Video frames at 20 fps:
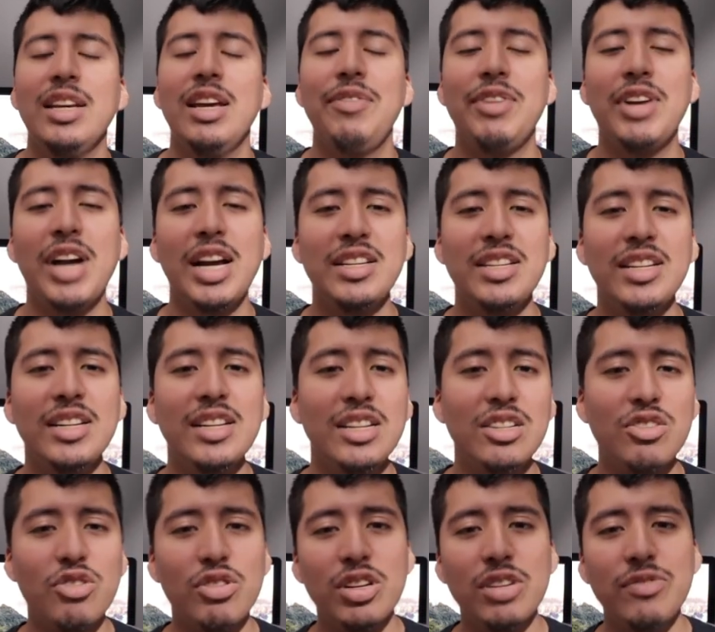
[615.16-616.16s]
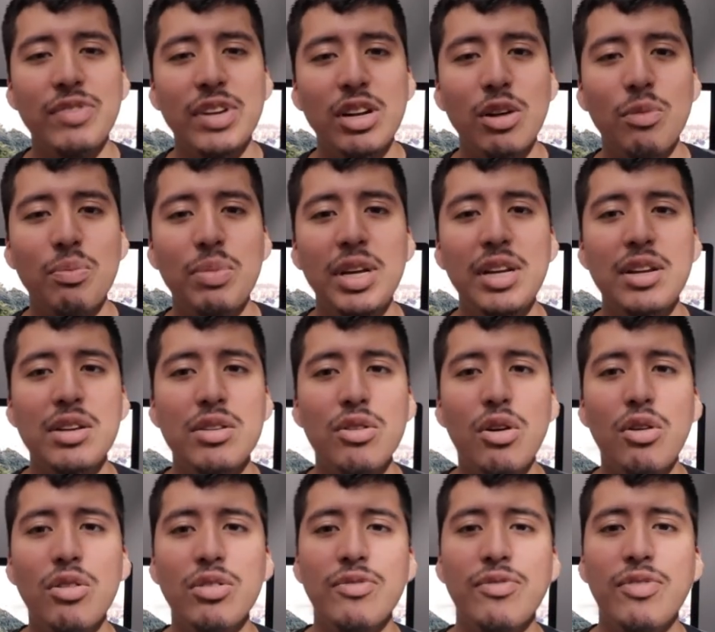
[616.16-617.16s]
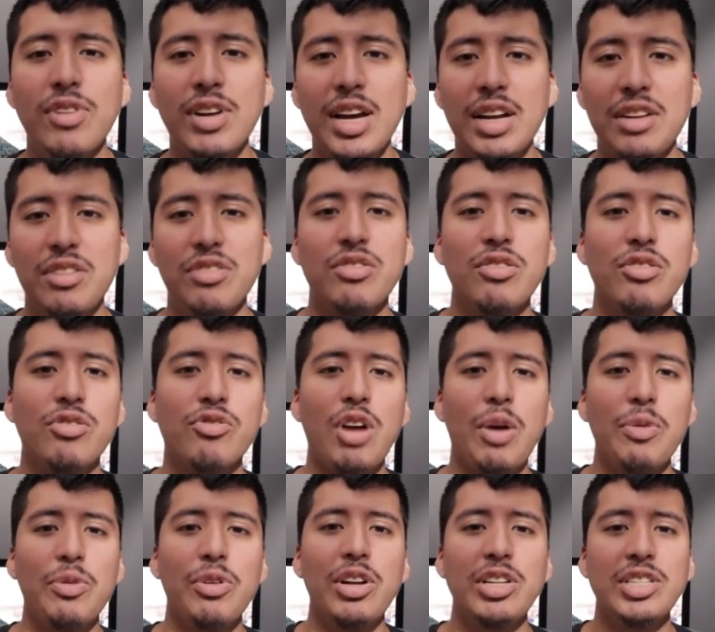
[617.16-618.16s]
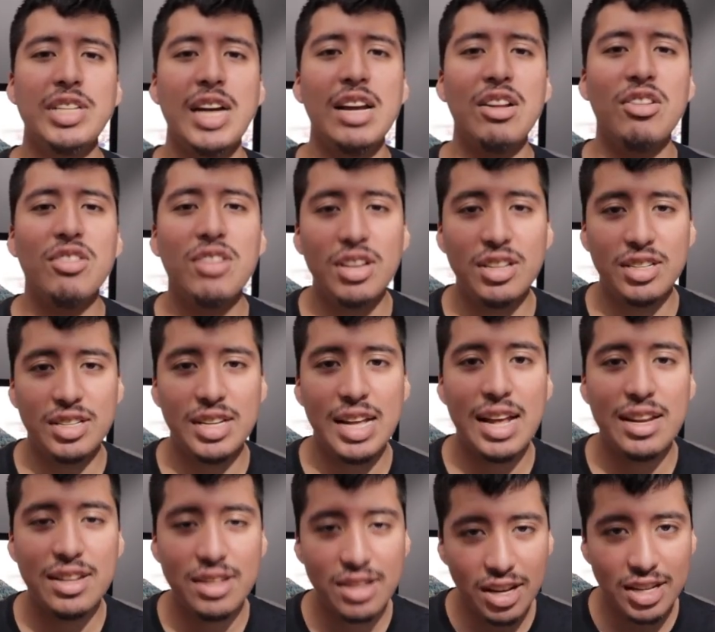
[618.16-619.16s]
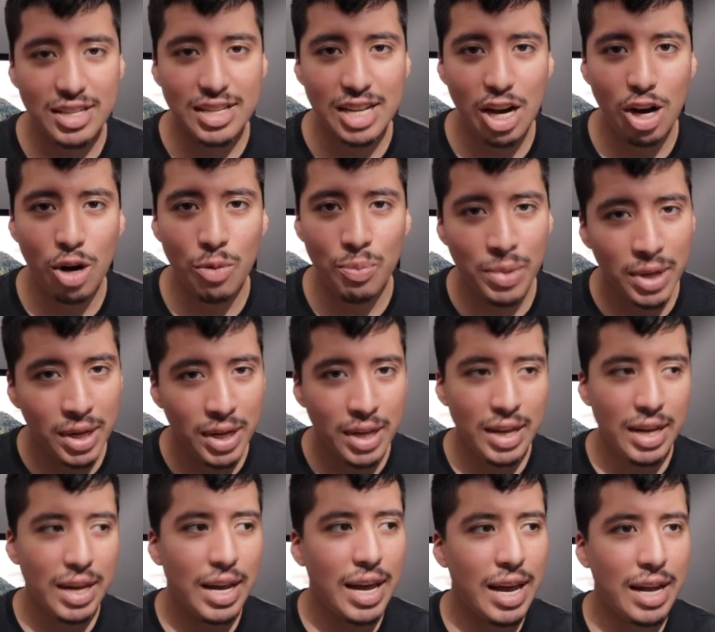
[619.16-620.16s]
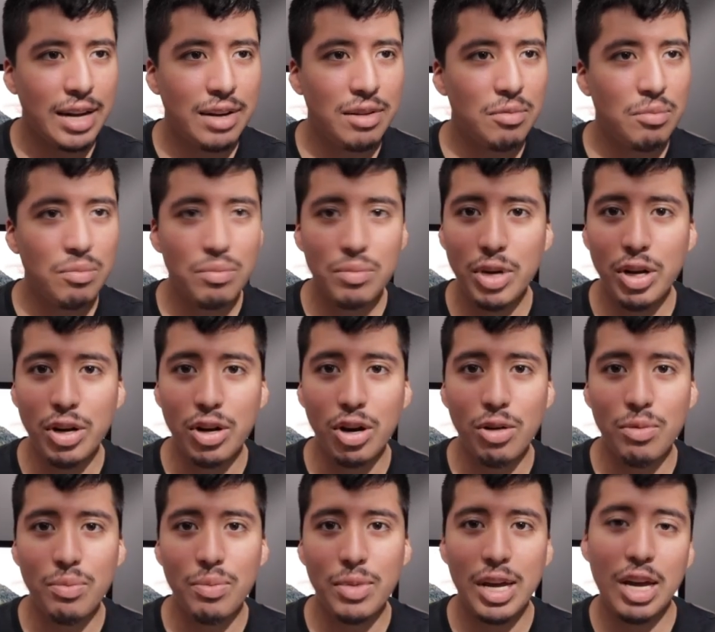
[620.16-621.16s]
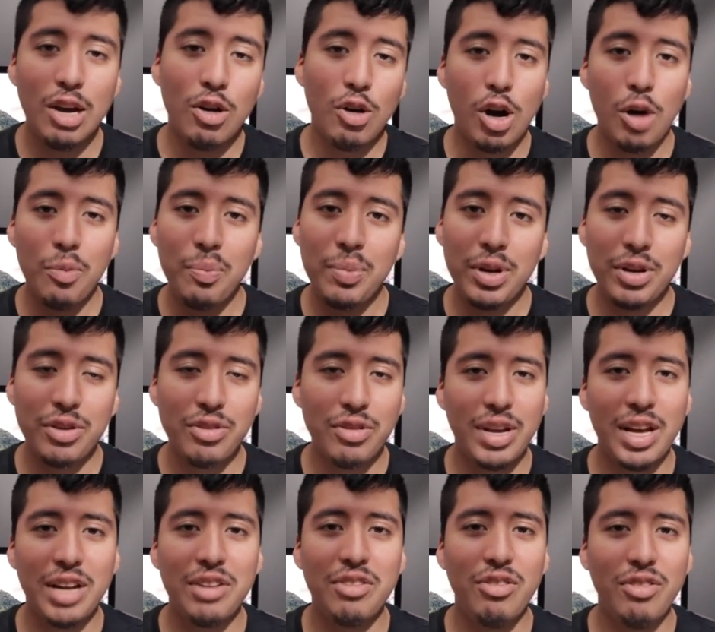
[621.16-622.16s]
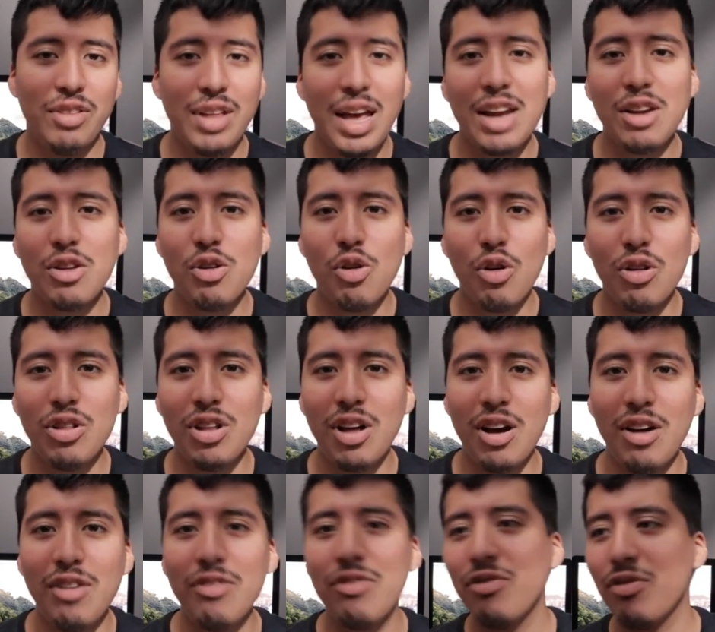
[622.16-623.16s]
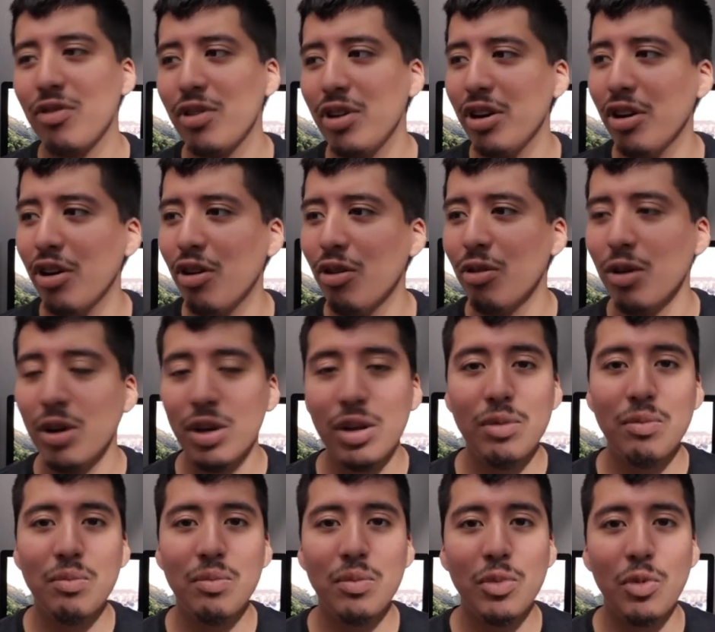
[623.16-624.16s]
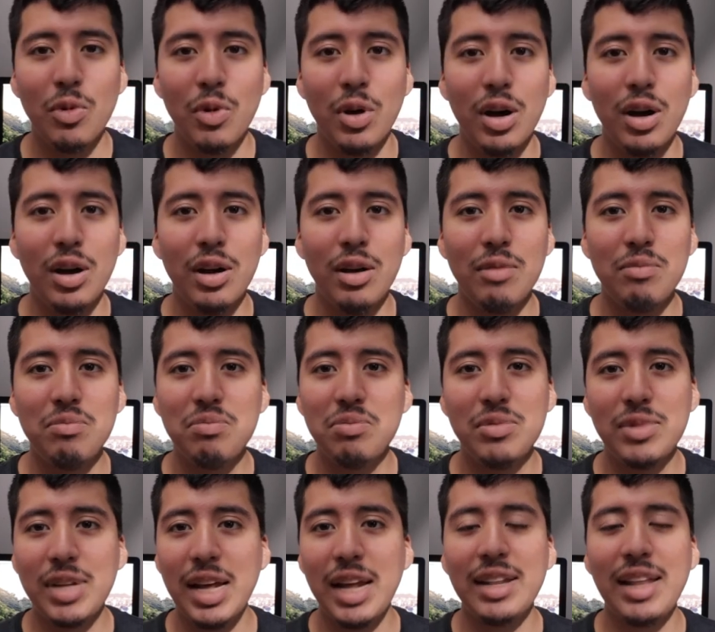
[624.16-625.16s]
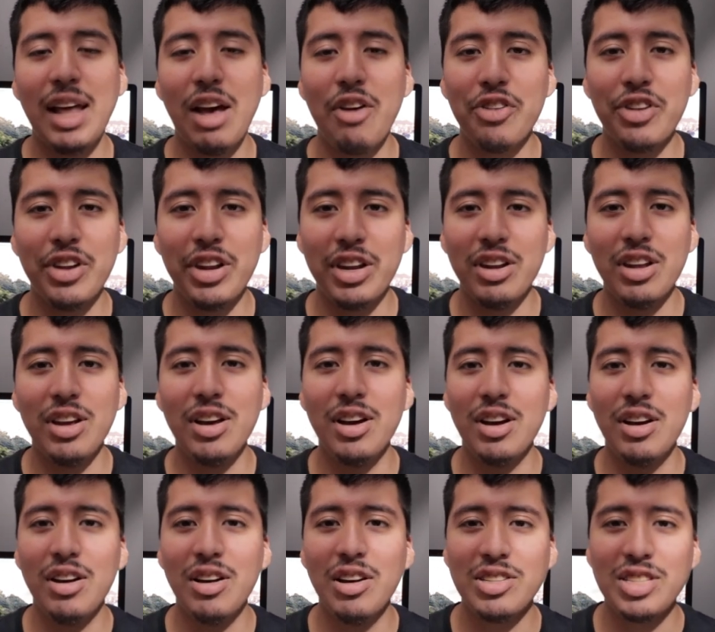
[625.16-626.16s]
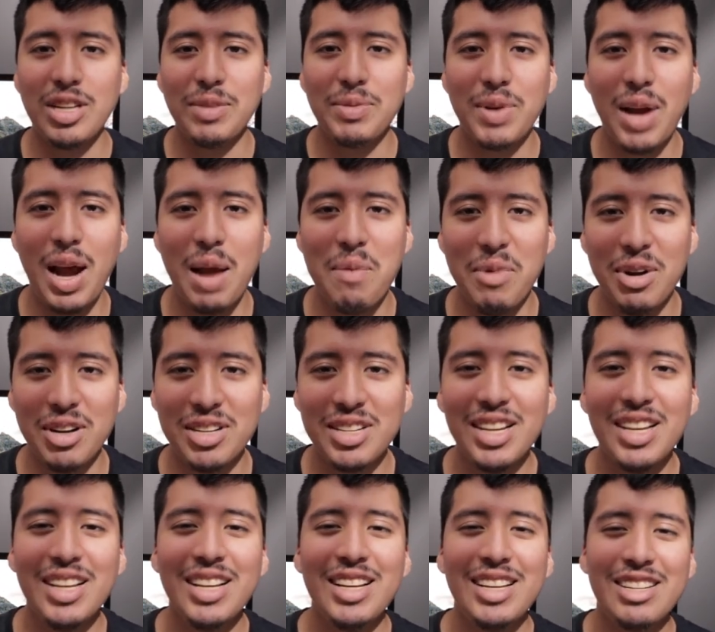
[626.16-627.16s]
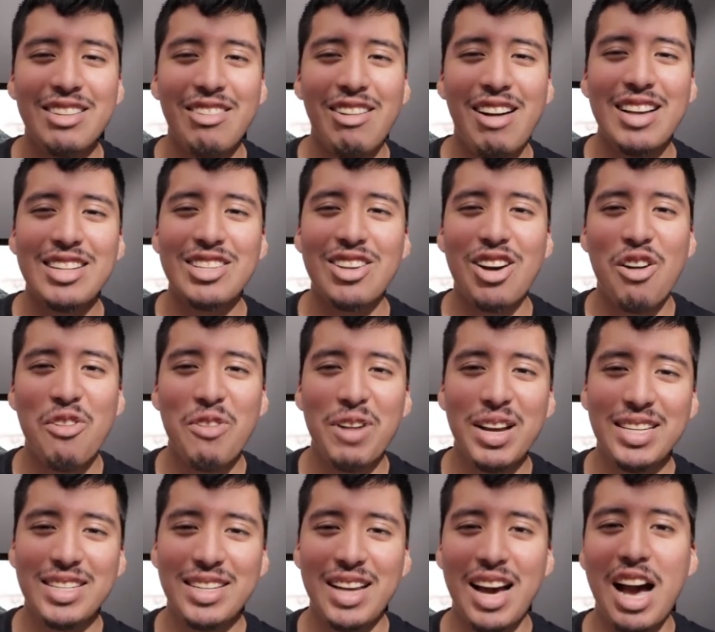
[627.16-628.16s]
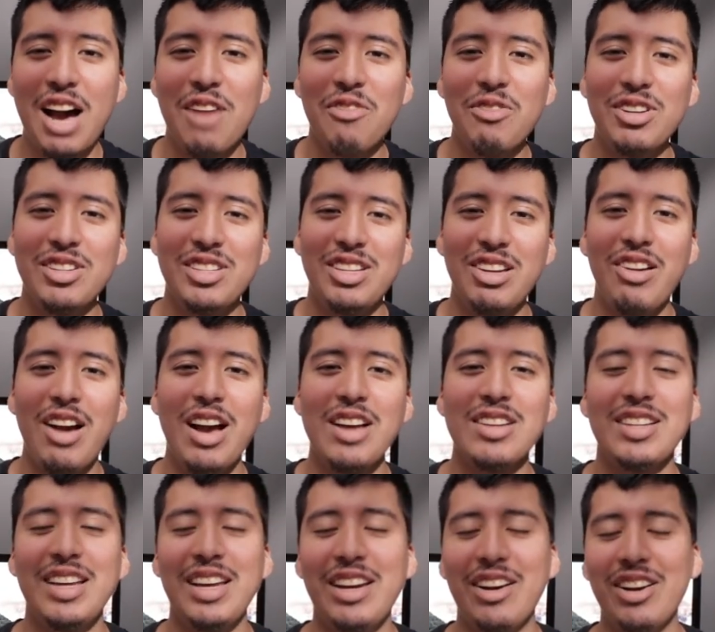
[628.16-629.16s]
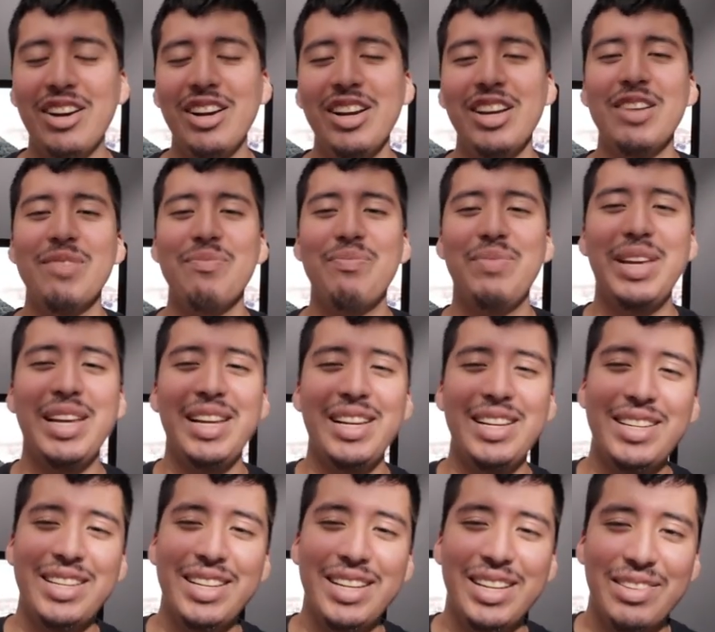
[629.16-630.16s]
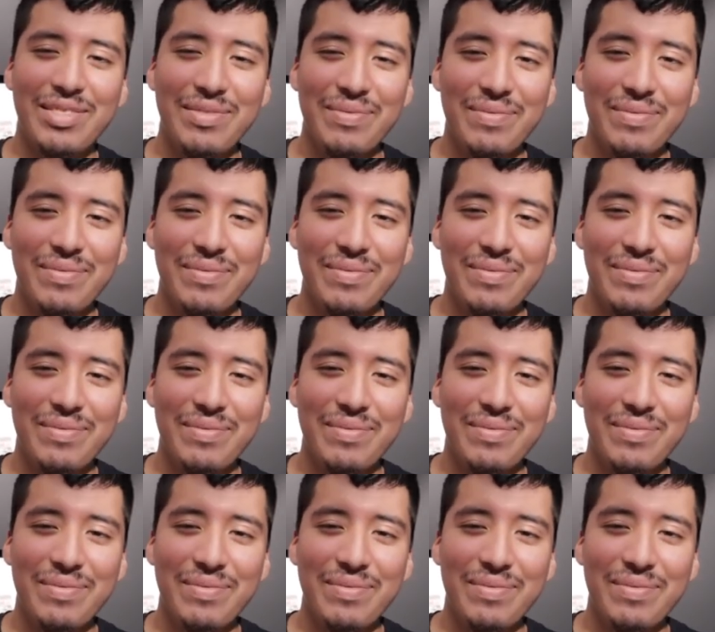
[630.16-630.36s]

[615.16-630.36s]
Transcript: If you guys did enjoy this video, please don't forget to subscribe to the channel because that does help. And, you know, it'll help to get to that goal of, you know, uh, 10,000 uh, subscribers. So as always, I will see you guys later. Peace.